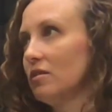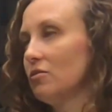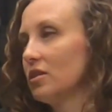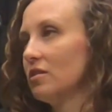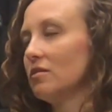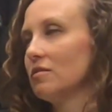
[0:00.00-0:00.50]
You
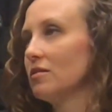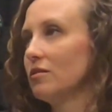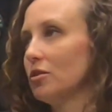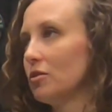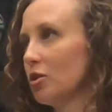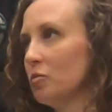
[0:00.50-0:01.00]
can
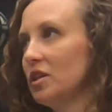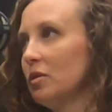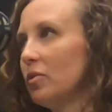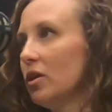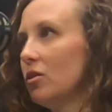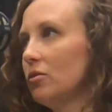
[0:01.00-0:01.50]
go to Home
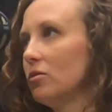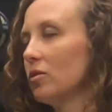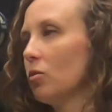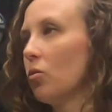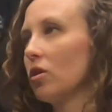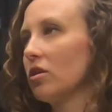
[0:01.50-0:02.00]
Depot. You can
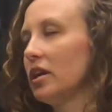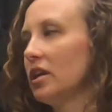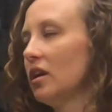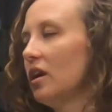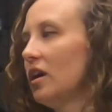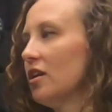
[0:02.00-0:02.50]
order
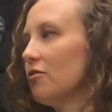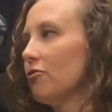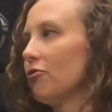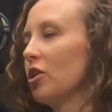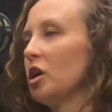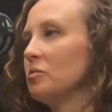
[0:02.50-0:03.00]
it
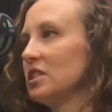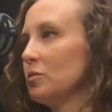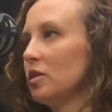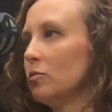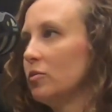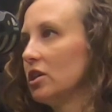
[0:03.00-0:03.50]
from
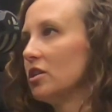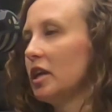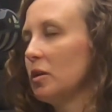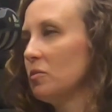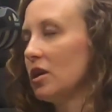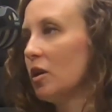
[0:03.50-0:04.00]
some of the bigger
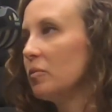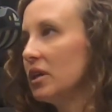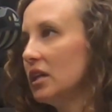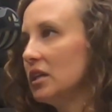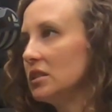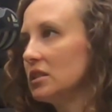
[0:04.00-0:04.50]
named
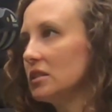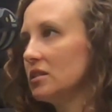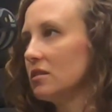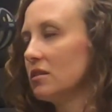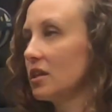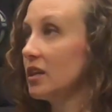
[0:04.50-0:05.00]

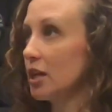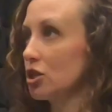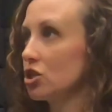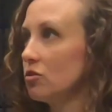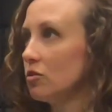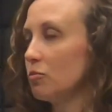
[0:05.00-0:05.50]
companies, like
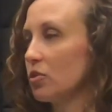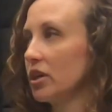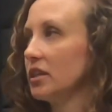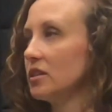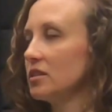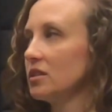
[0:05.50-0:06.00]
national
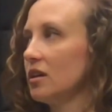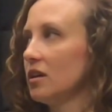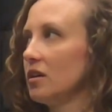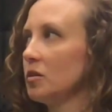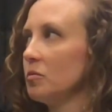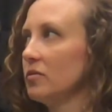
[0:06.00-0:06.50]
brands.
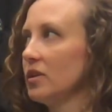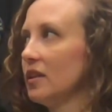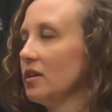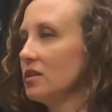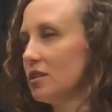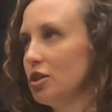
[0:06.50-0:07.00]

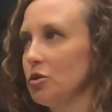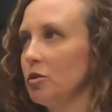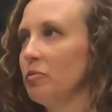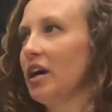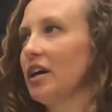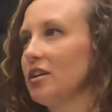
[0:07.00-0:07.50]
They'll send you a
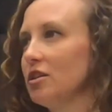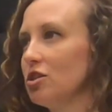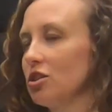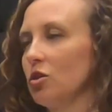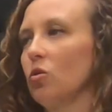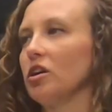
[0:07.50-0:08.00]

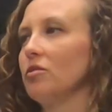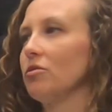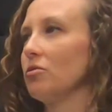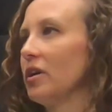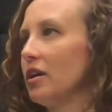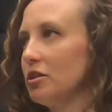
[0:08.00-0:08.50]
package. They'll walk you
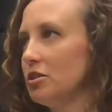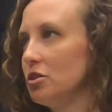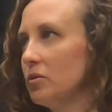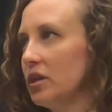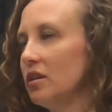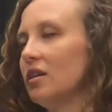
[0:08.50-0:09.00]
through how to
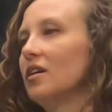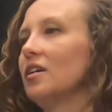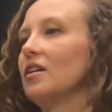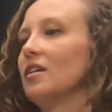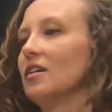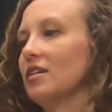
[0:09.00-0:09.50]
do it.
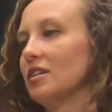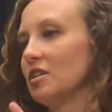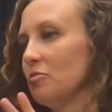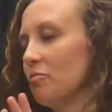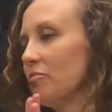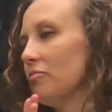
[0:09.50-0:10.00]

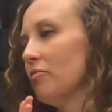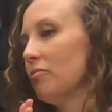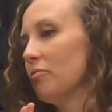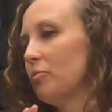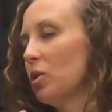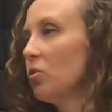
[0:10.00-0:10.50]

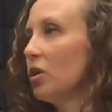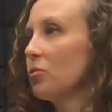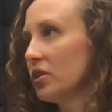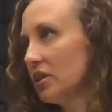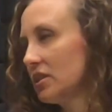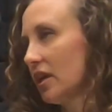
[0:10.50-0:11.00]
But what
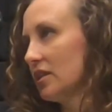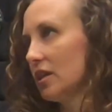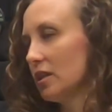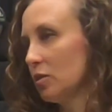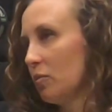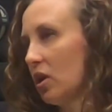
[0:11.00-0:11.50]
really sets
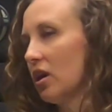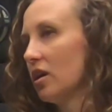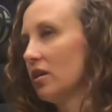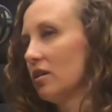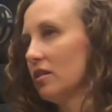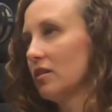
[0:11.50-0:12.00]
us
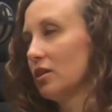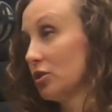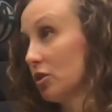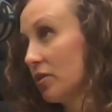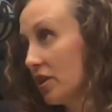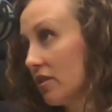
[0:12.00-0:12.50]
apart, there's
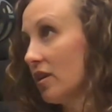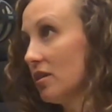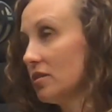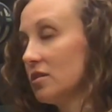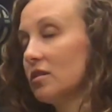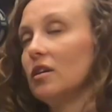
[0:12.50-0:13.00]
three
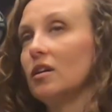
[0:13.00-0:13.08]
things.